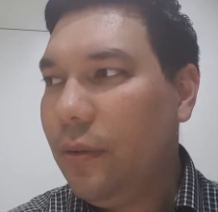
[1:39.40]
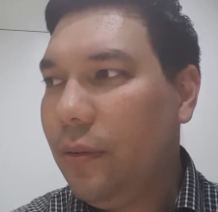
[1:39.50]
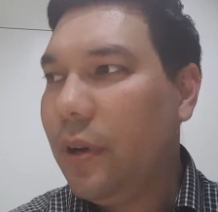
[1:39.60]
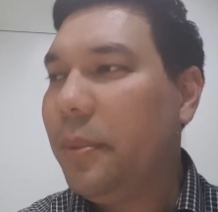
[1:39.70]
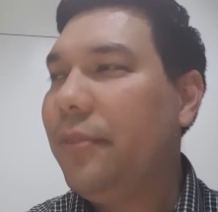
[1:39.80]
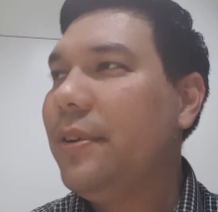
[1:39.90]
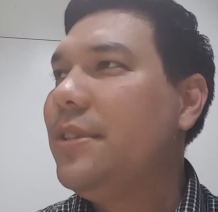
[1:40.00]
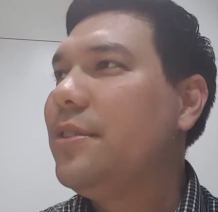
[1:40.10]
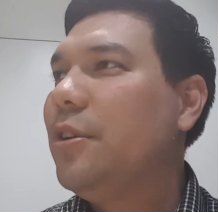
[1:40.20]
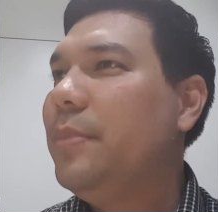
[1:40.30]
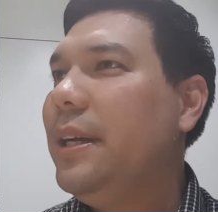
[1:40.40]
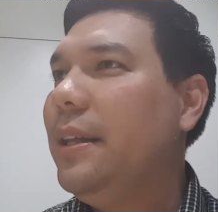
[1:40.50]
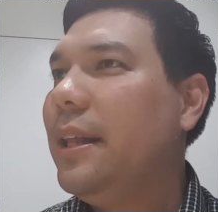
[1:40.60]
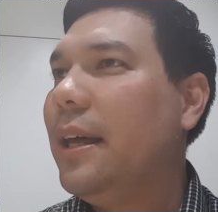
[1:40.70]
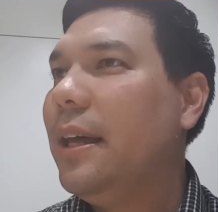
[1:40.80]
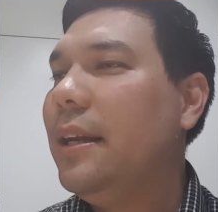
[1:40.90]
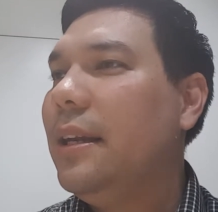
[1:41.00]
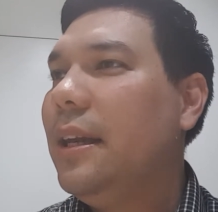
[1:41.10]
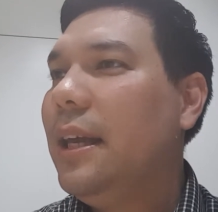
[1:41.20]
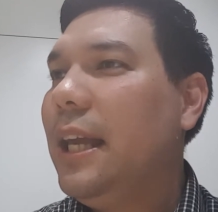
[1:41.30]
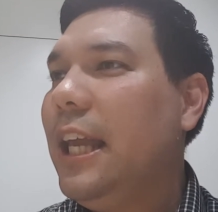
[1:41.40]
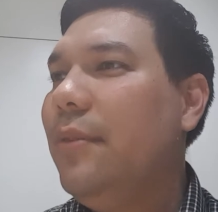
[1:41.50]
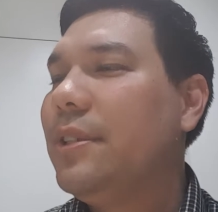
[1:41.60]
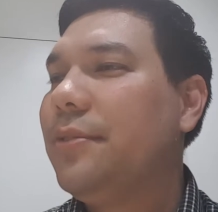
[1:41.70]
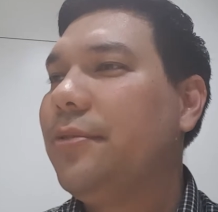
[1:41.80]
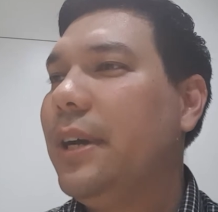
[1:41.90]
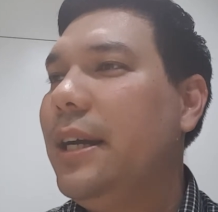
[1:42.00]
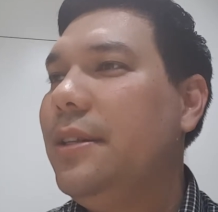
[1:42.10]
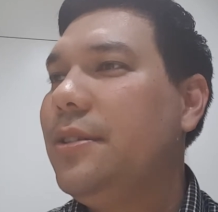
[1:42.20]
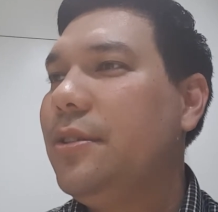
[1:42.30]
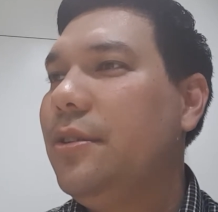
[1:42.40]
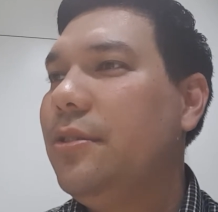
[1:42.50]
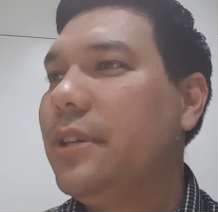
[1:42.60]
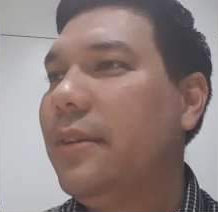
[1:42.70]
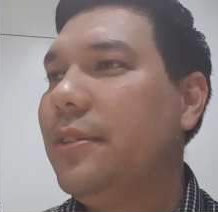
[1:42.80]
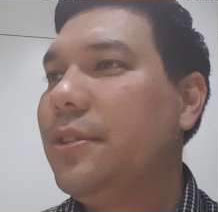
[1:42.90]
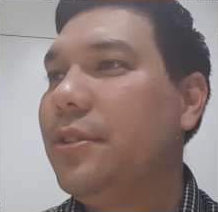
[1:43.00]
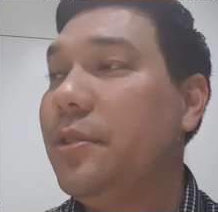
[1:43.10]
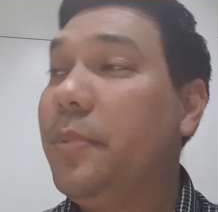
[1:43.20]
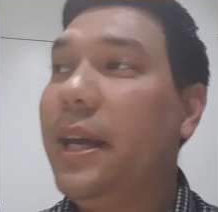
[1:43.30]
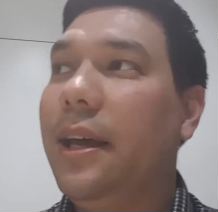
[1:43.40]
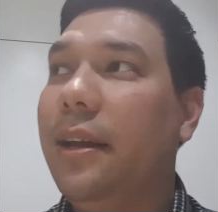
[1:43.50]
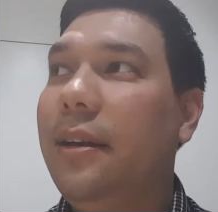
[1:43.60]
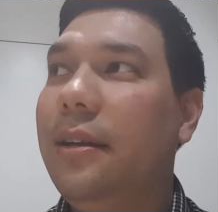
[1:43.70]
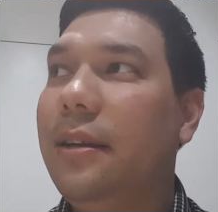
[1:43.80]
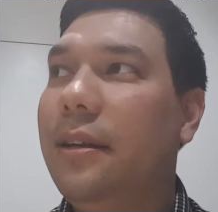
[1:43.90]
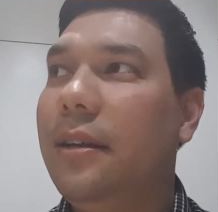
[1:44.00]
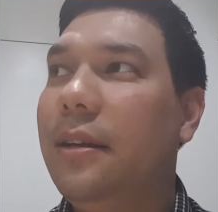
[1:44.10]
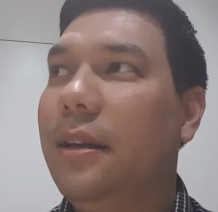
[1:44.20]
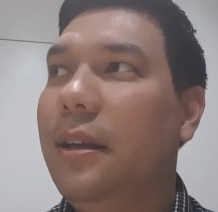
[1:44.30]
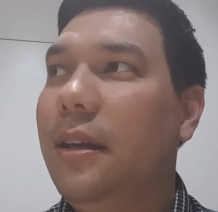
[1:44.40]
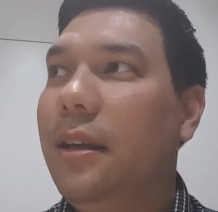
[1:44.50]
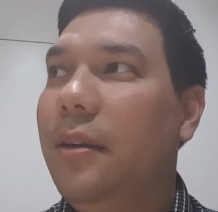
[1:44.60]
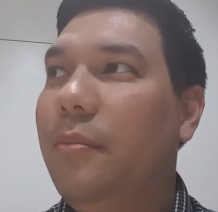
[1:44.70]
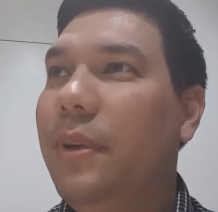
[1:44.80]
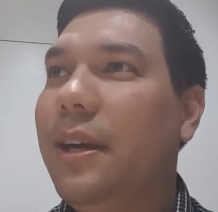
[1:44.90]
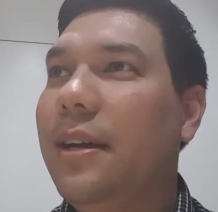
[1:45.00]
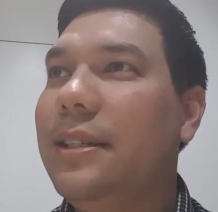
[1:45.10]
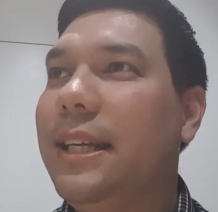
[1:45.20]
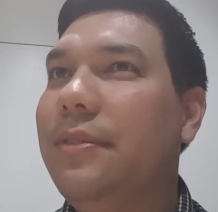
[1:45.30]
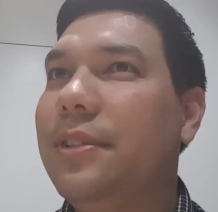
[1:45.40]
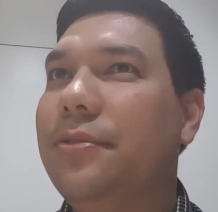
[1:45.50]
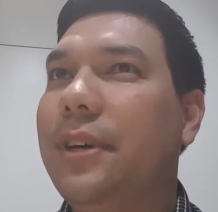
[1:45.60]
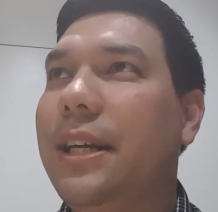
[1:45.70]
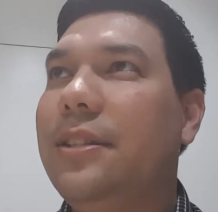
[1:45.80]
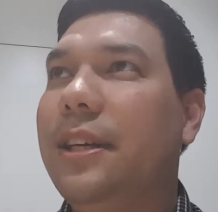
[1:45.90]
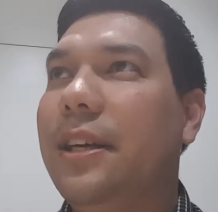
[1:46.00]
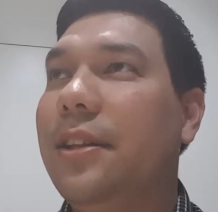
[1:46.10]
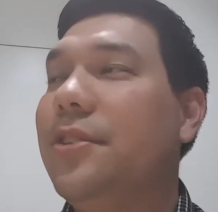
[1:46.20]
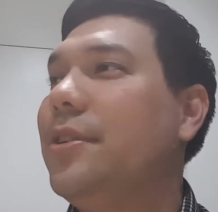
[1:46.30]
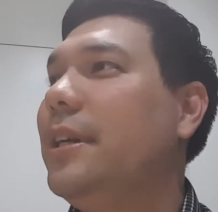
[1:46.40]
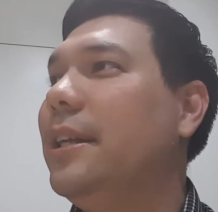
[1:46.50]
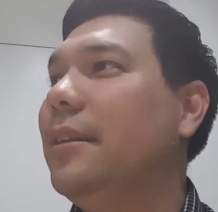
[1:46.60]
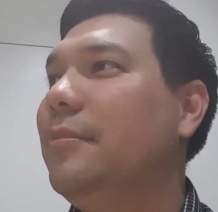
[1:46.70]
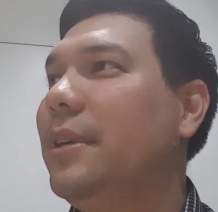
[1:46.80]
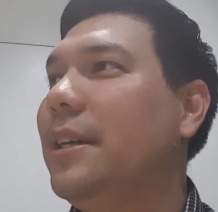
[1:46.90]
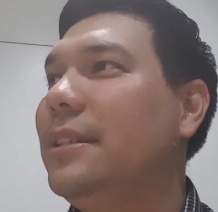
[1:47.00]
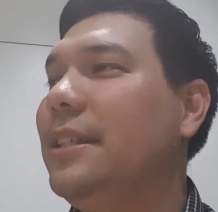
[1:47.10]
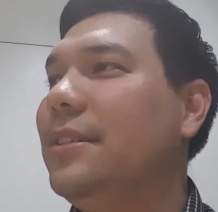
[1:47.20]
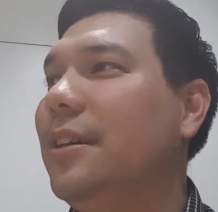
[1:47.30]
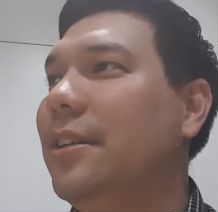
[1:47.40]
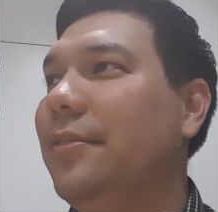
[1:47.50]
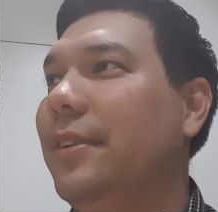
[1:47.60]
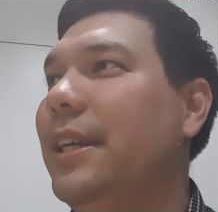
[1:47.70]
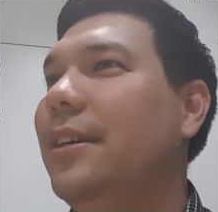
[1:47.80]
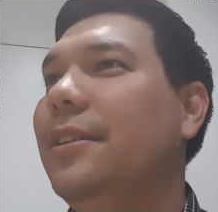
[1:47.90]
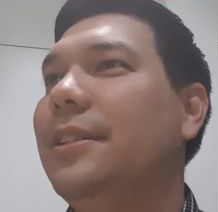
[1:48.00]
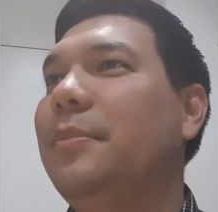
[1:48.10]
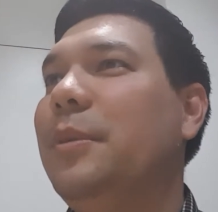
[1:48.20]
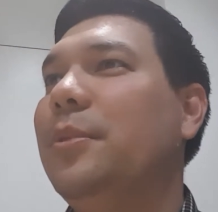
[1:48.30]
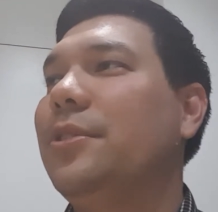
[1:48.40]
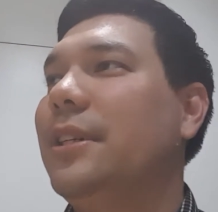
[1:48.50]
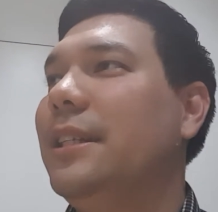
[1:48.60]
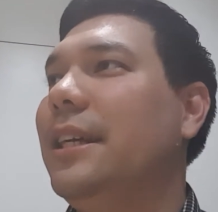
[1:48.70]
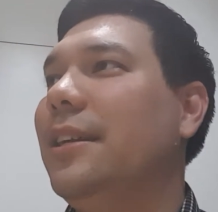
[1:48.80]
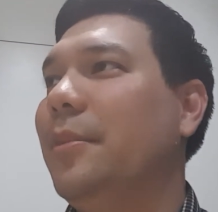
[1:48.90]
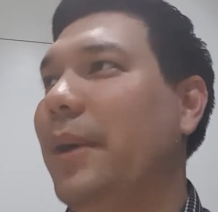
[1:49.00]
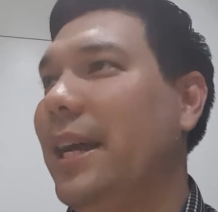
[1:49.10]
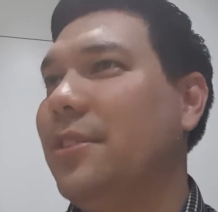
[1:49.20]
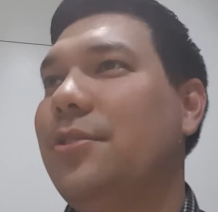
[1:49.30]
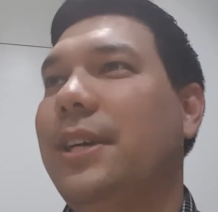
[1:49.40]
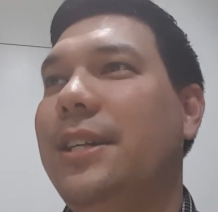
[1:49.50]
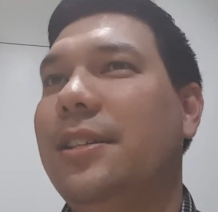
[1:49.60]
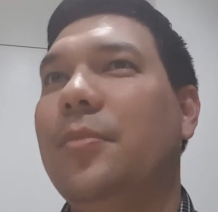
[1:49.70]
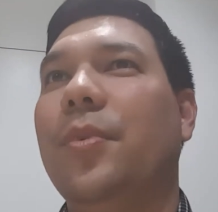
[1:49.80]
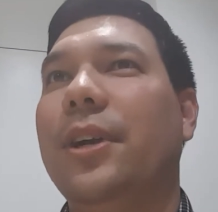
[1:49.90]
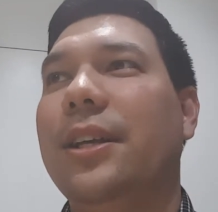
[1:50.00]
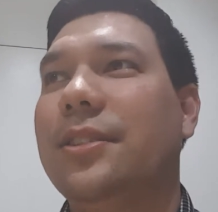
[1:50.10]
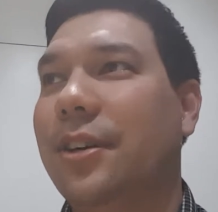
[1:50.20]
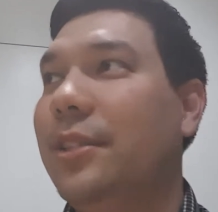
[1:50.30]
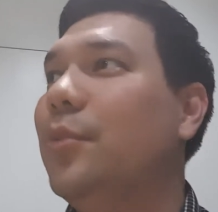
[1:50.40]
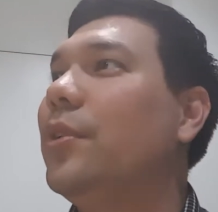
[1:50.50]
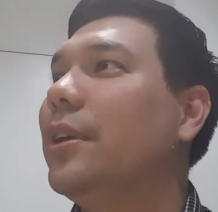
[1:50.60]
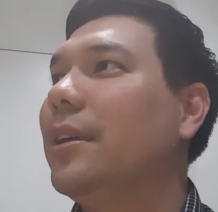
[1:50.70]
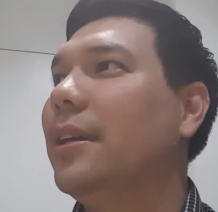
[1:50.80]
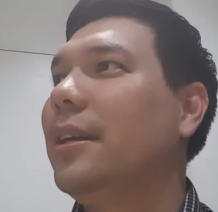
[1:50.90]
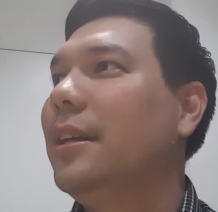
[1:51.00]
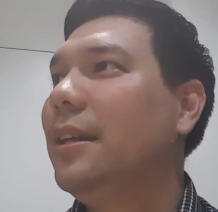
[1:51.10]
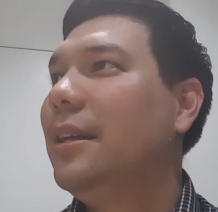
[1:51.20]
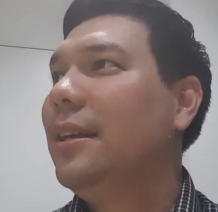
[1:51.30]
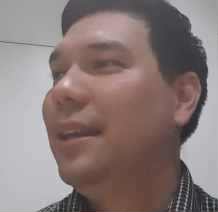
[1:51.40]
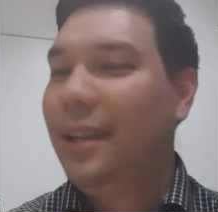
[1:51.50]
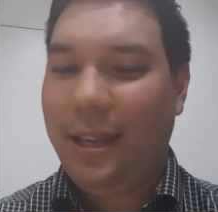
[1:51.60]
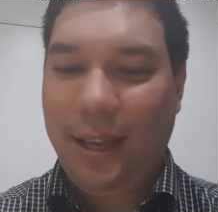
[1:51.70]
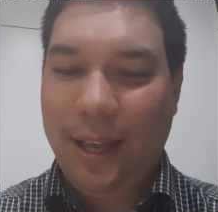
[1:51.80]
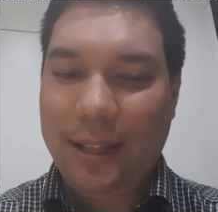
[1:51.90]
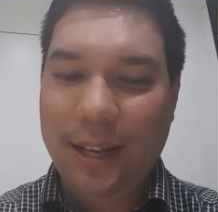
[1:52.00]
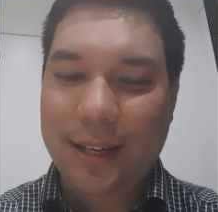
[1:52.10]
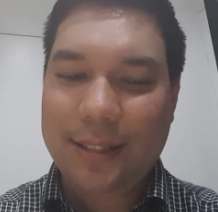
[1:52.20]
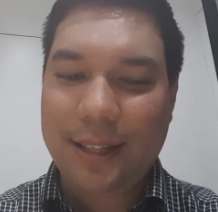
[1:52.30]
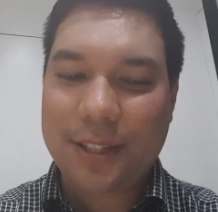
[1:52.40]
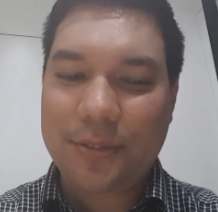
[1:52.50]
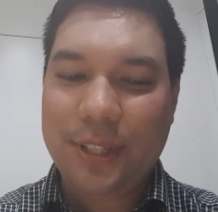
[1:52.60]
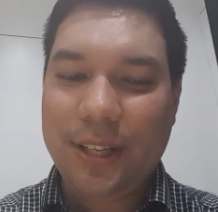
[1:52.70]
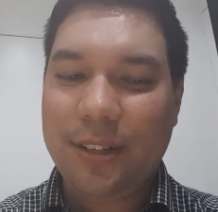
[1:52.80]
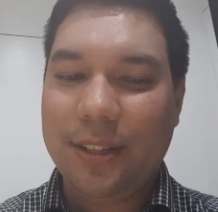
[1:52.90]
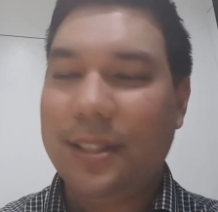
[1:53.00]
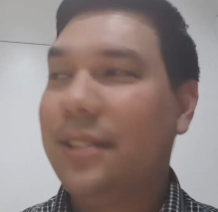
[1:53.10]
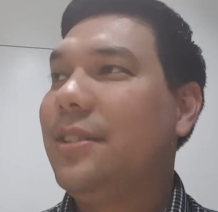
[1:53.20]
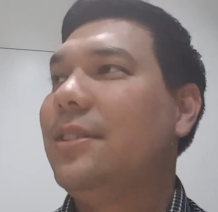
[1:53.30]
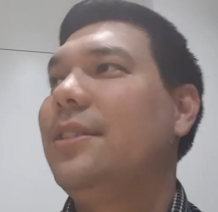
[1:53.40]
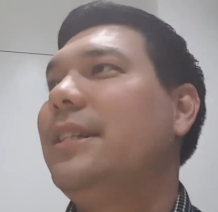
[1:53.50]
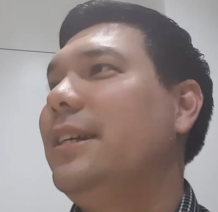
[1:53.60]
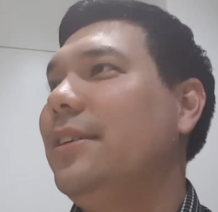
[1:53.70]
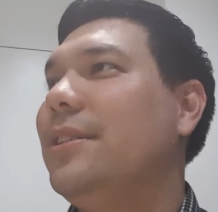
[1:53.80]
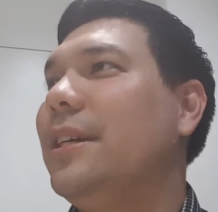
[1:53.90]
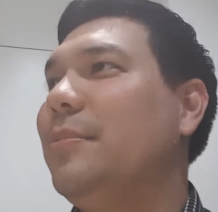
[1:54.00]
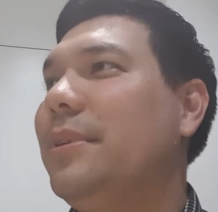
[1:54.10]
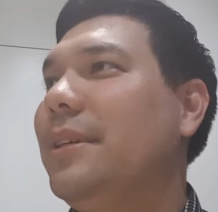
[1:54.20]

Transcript: of my friends told me that he was afraid to travel to Japan because he was afraid to get on the train because he saw all the videos of people trying to get on the packed trains in the mornings going to work. And then I said, that's ridiculous, that's just a stereotype.